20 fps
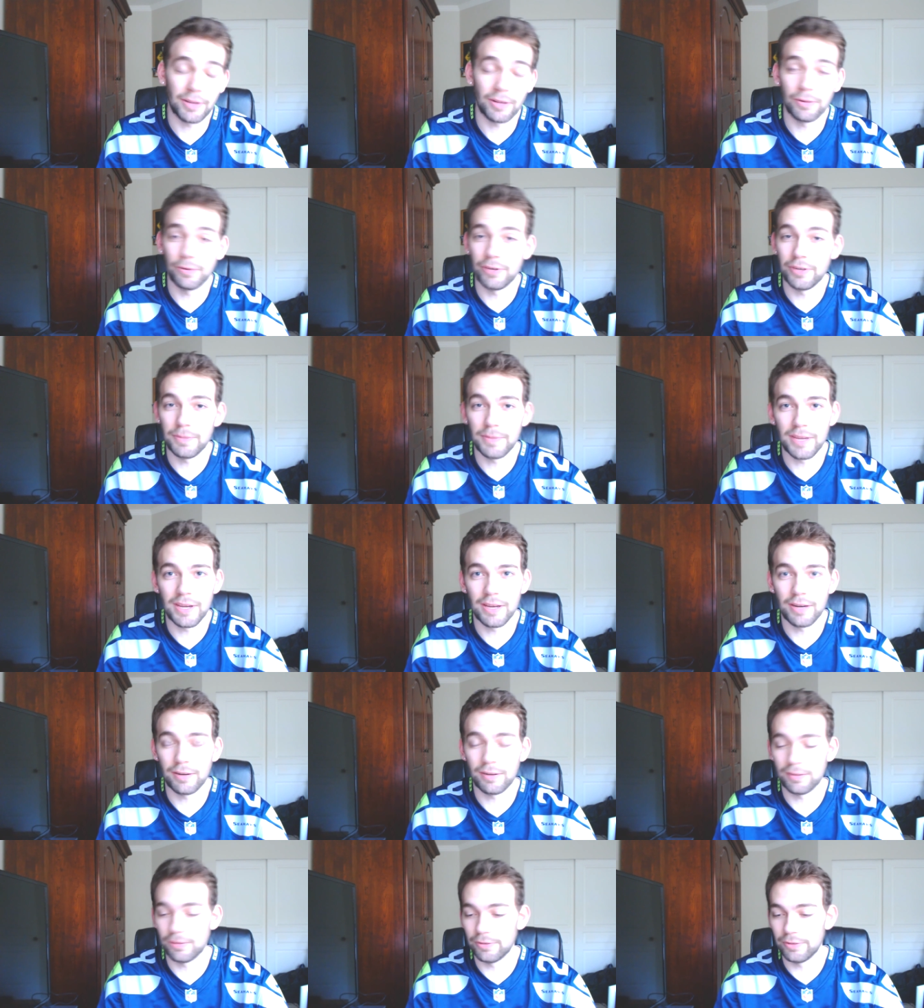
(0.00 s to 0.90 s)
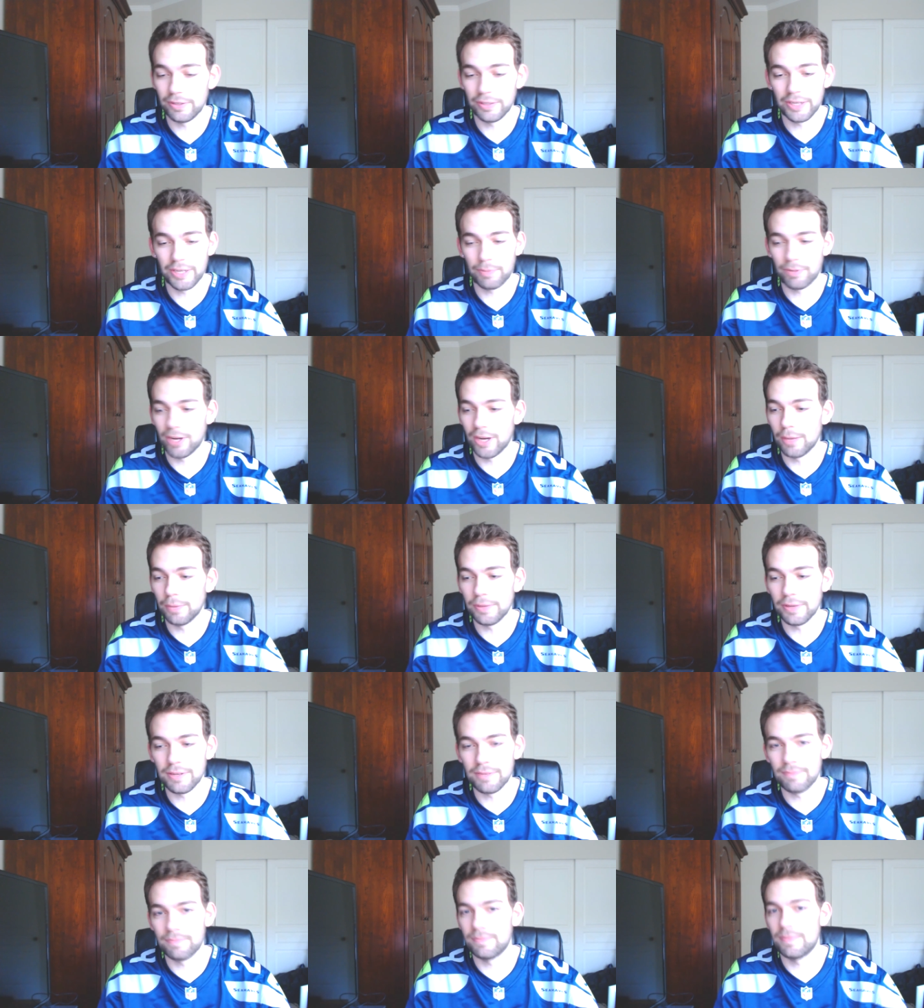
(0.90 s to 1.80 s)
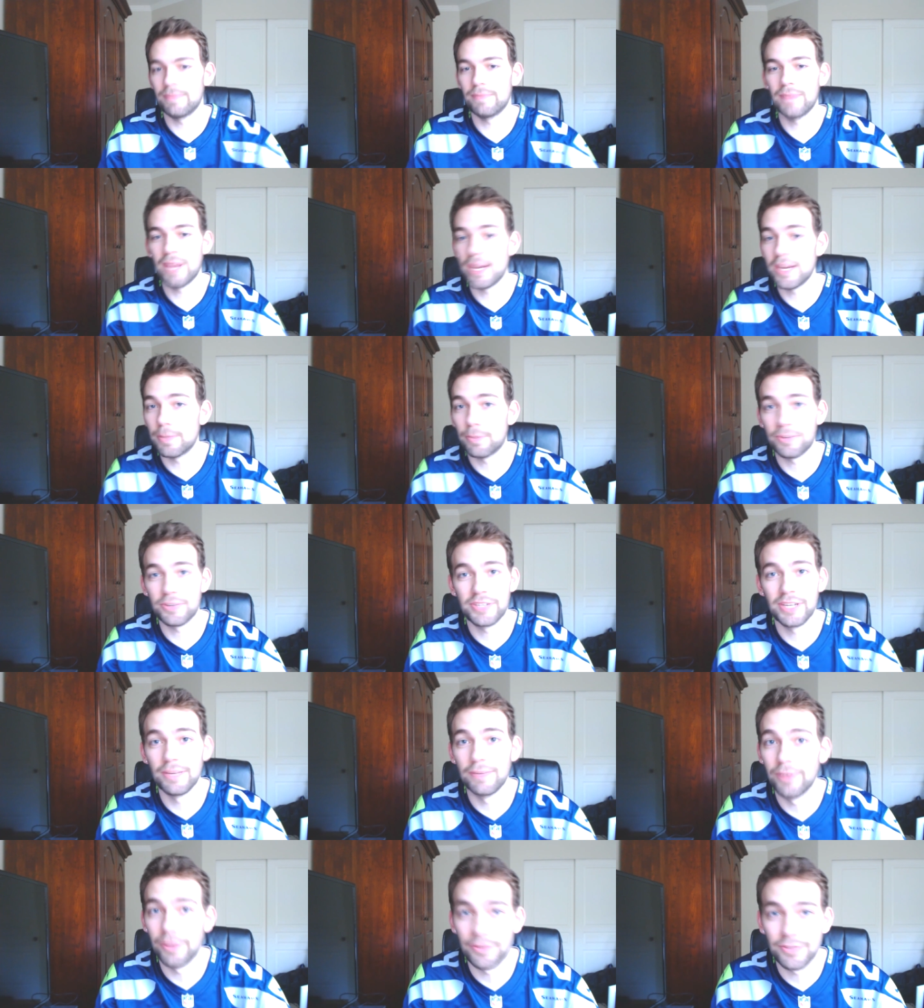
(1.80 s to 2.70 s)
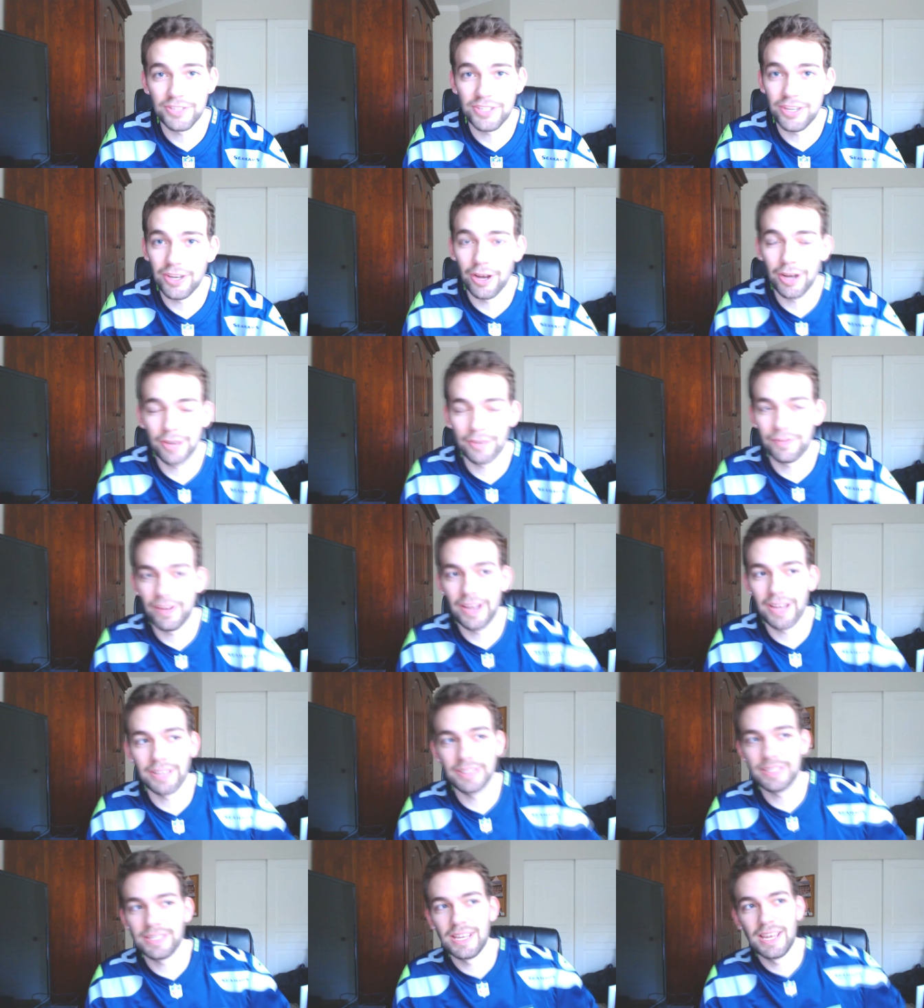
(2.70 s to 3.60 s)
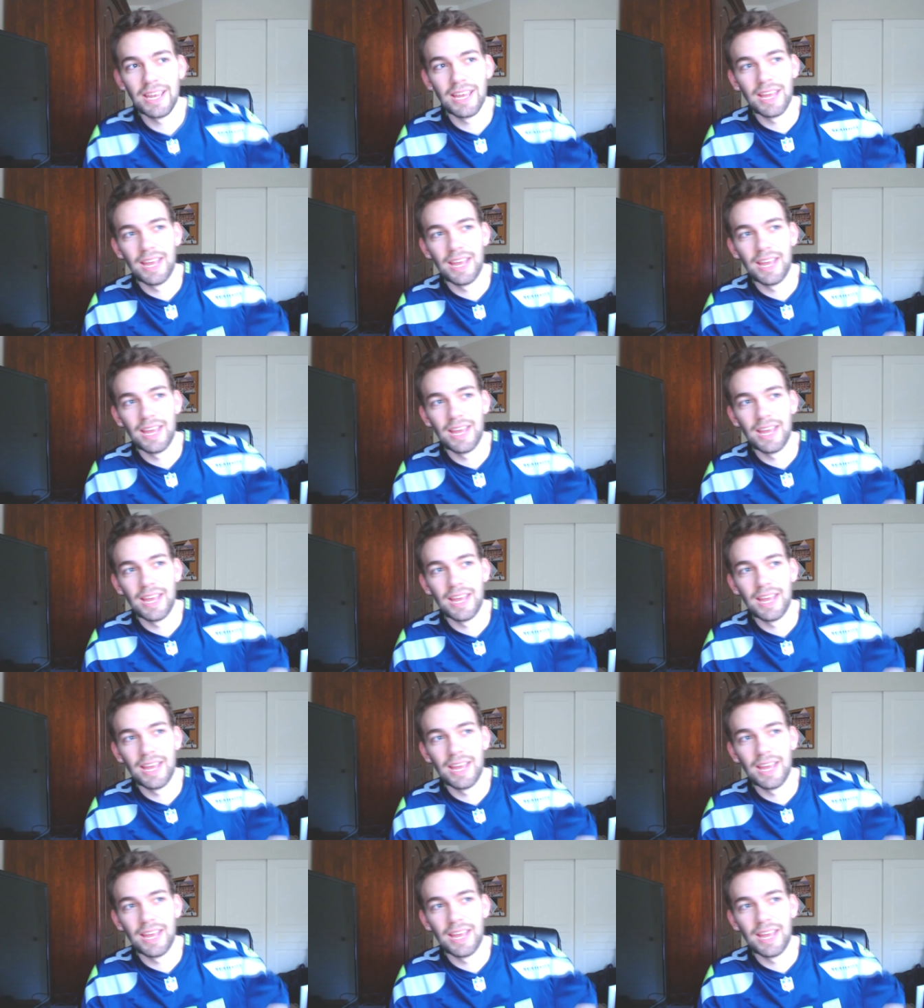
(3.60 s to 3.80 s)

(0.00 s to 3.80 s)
including me and including like probably 80% of other Seahawk fans